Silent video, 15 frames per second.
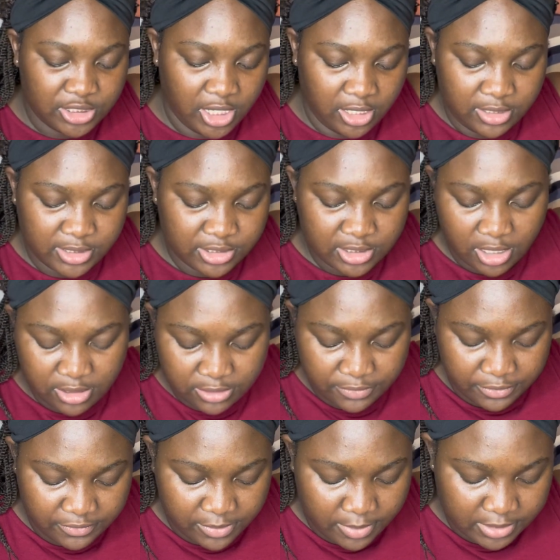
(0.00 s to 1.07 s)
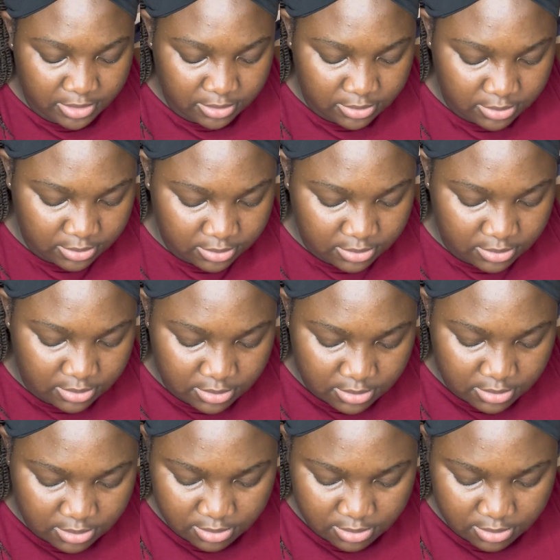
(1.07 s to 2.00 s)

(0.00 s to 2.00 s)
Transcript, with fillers: They asked me did I wanted a refund